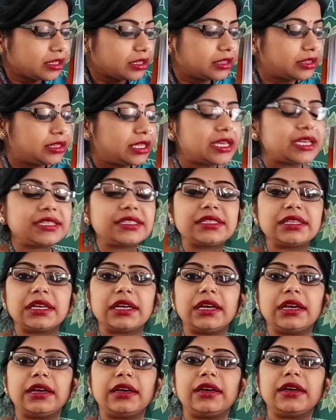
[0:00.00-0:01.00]
This
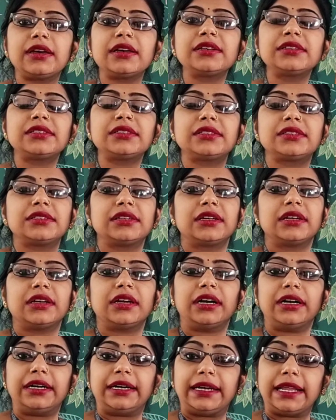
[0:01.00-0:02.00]
is
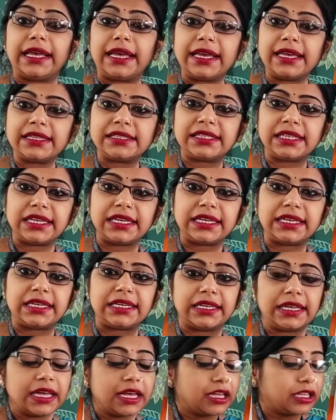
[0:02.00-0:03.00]

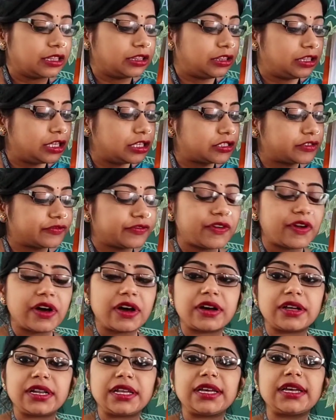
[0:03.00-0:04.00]
daisy. This
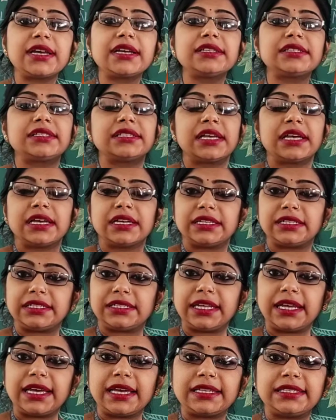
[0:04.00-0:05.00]
flower is
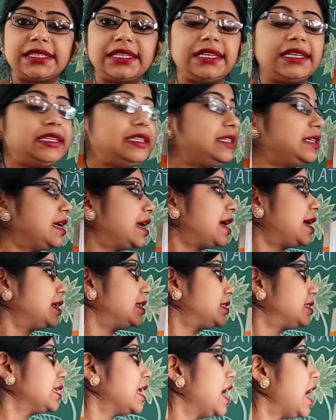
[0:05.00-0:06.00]
daisy.
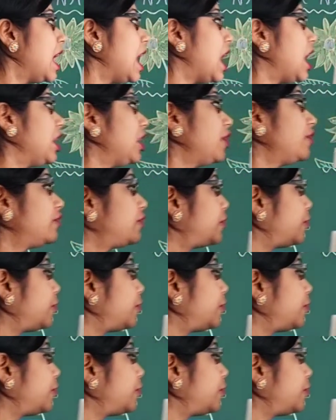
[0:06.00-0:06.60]
Yes, I have